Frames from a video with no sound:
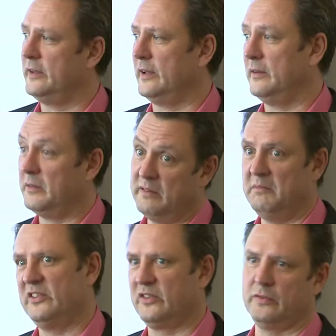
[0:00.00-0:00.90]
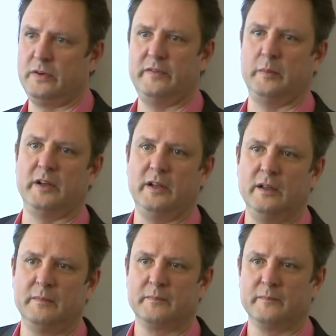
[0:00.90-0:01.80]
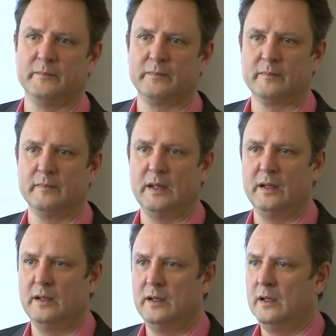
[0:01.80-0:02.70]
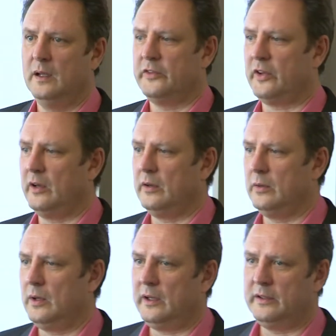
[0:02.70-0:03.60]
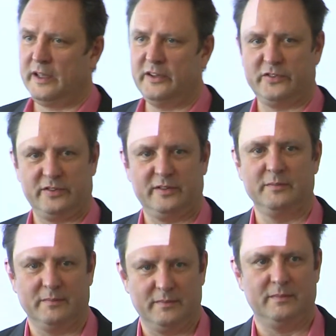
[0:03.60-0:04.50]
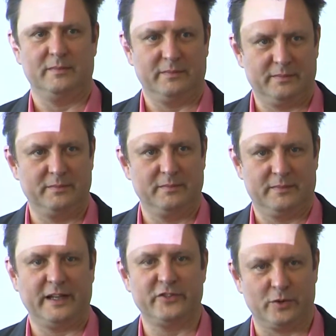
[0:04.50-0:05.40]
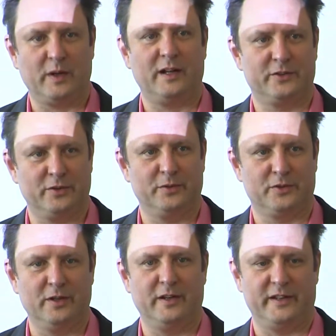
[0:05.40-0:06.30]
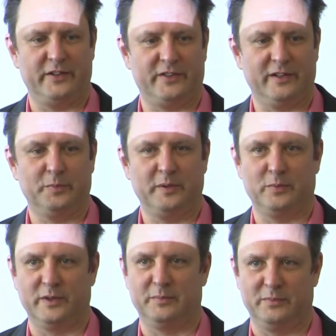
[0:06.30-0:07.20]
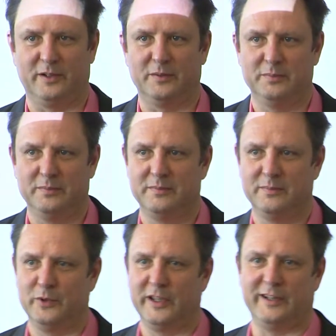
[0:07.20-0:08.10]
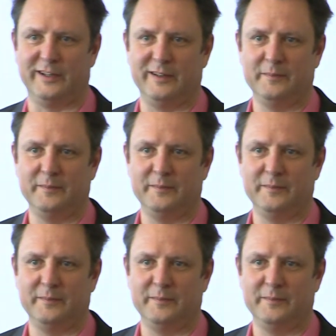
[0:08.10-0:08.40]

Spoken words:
then it's good for everybody. So it takes a while to learn these things, but we're getting